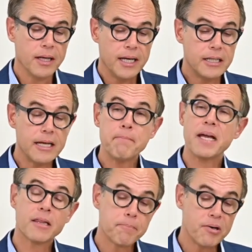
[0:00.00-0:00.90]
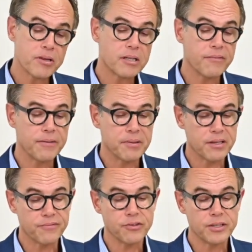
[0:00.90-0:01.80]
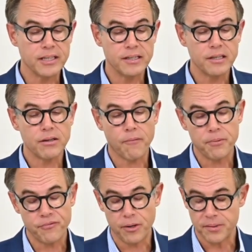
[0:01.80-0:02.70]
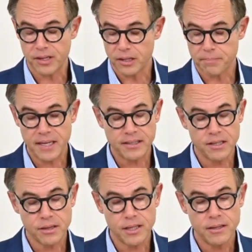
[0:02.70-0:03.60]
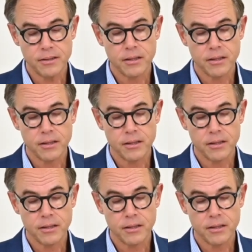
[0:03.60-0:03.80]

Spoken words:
It impacts positively perceived utilities or performance expectancy,